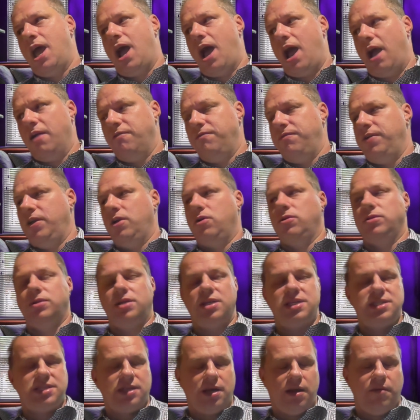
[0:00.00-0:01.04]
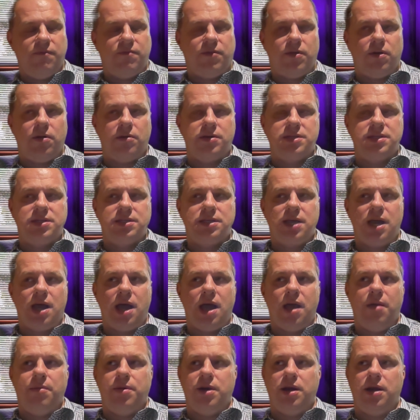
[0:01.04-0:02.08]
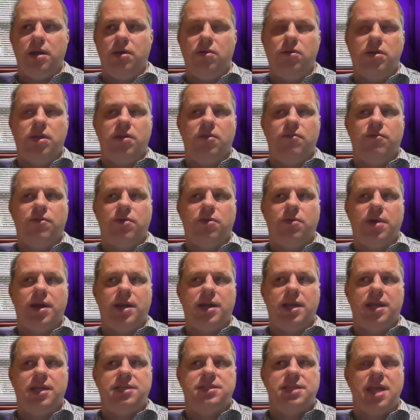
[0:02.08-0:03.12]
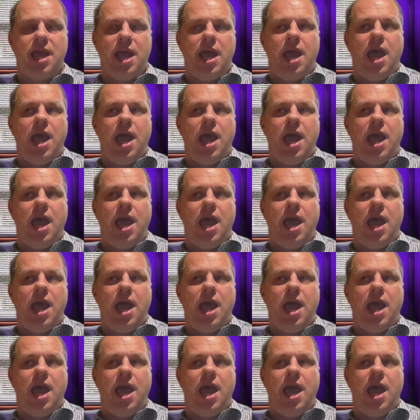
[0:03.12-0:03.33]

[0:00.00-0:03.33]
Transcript: I think, on this Dreamforce. I'm really looking forward to this.